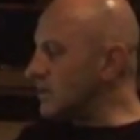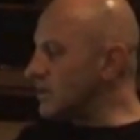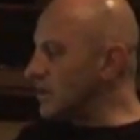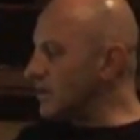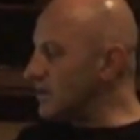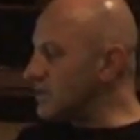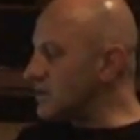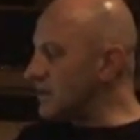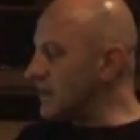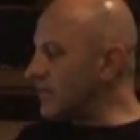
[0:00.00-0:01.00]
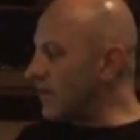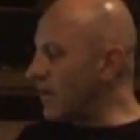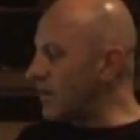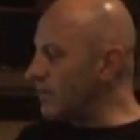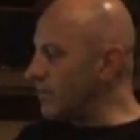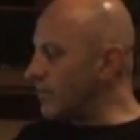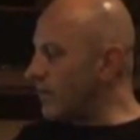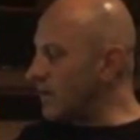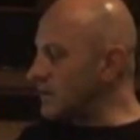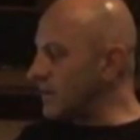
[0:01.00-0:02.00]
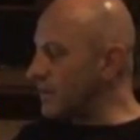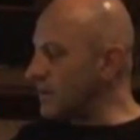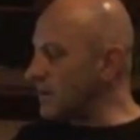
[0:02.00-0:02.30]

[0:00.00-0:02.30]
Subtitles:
a tune and see if I find something